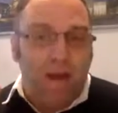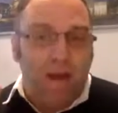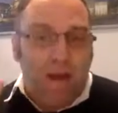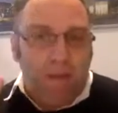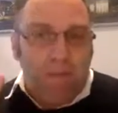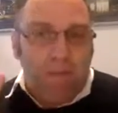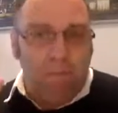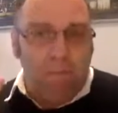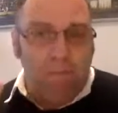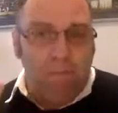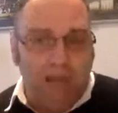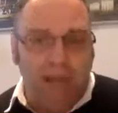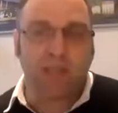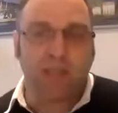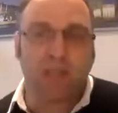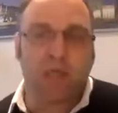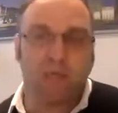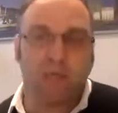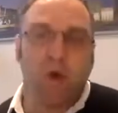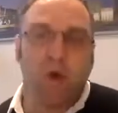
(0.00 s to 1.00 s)
mix
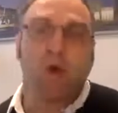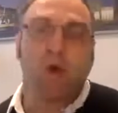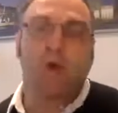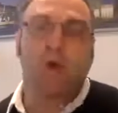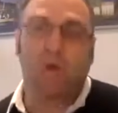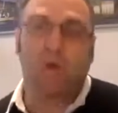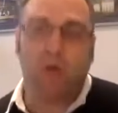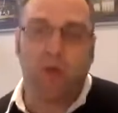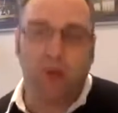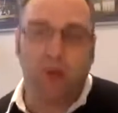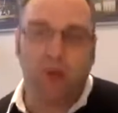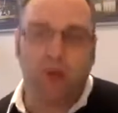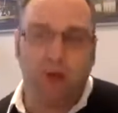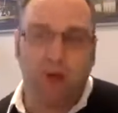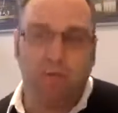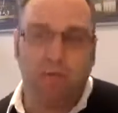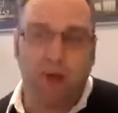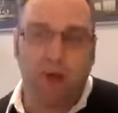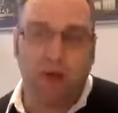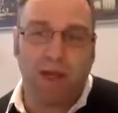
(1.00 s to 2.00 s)
of those within a
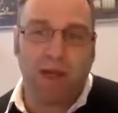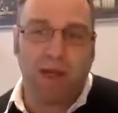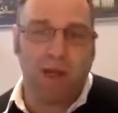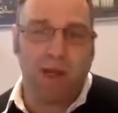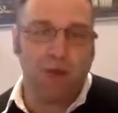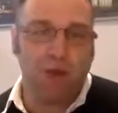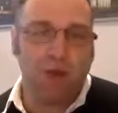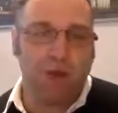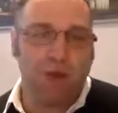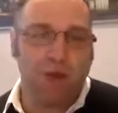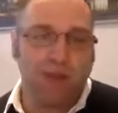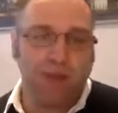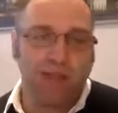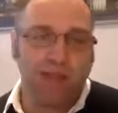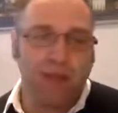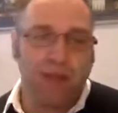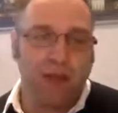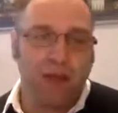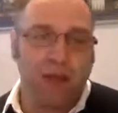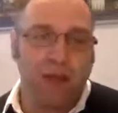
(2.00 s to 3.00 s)
company and
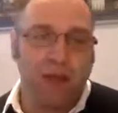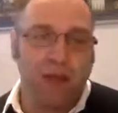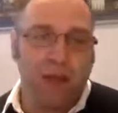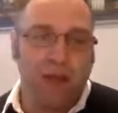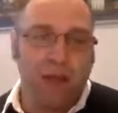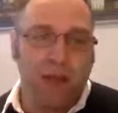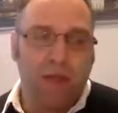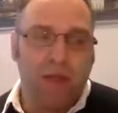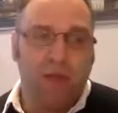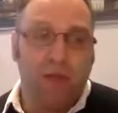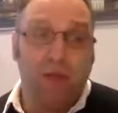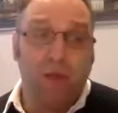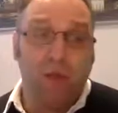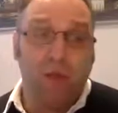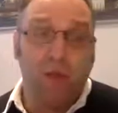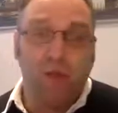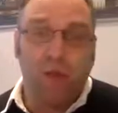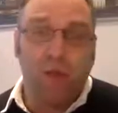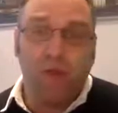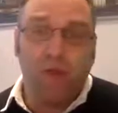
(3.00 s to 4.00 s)
utilizing
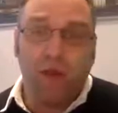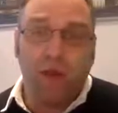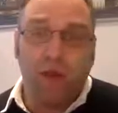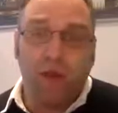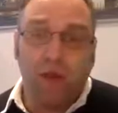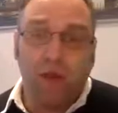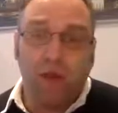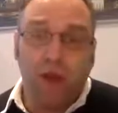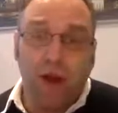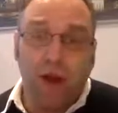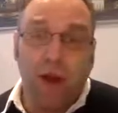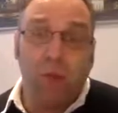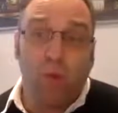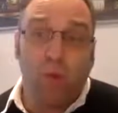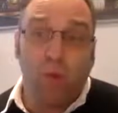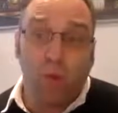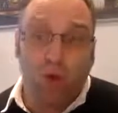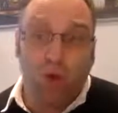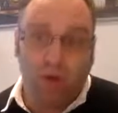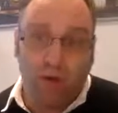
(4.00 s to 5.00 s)
the
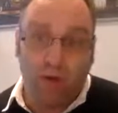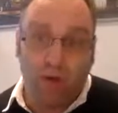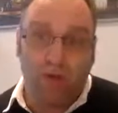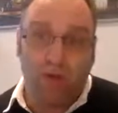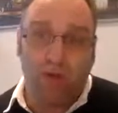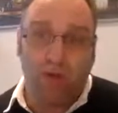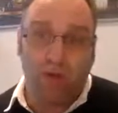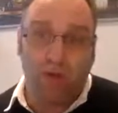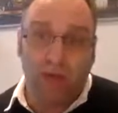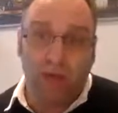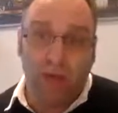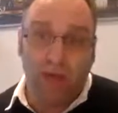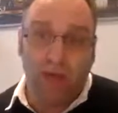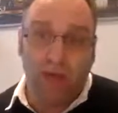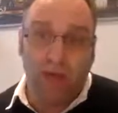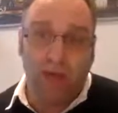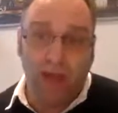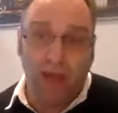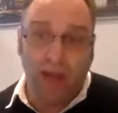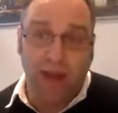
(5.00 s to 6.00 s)
networks that
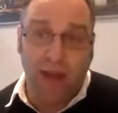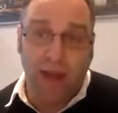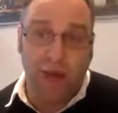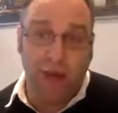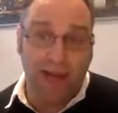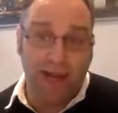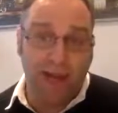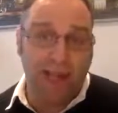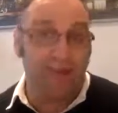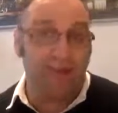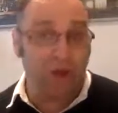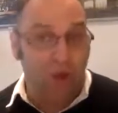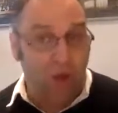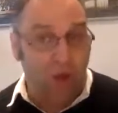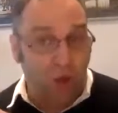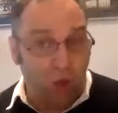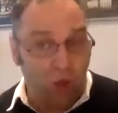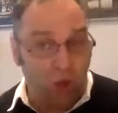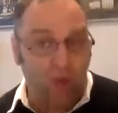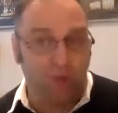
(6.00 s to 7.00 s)
they inherently have and
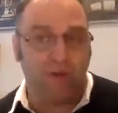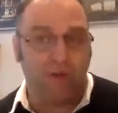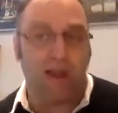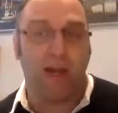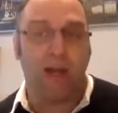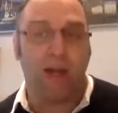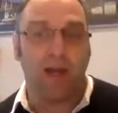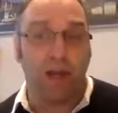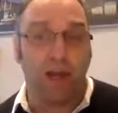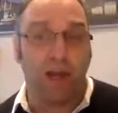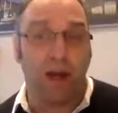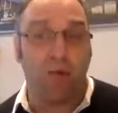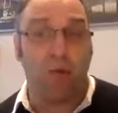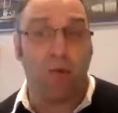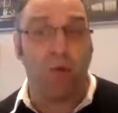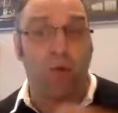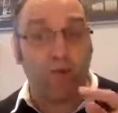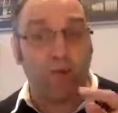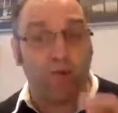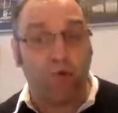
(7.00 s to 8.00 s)
cultivating a
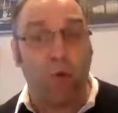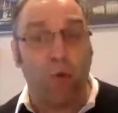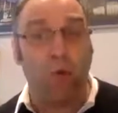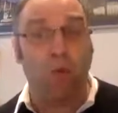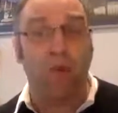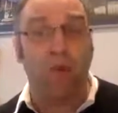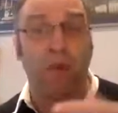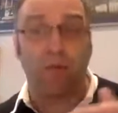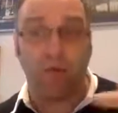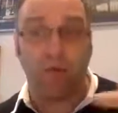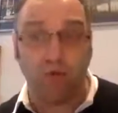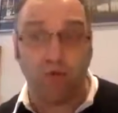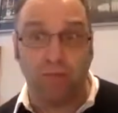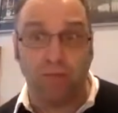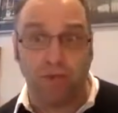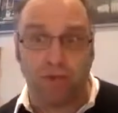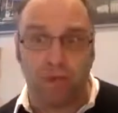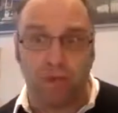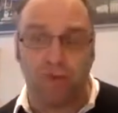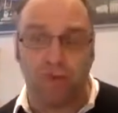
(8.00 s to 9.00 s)
network for them to
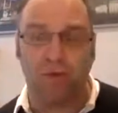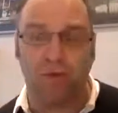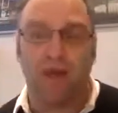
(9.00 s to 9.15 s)
build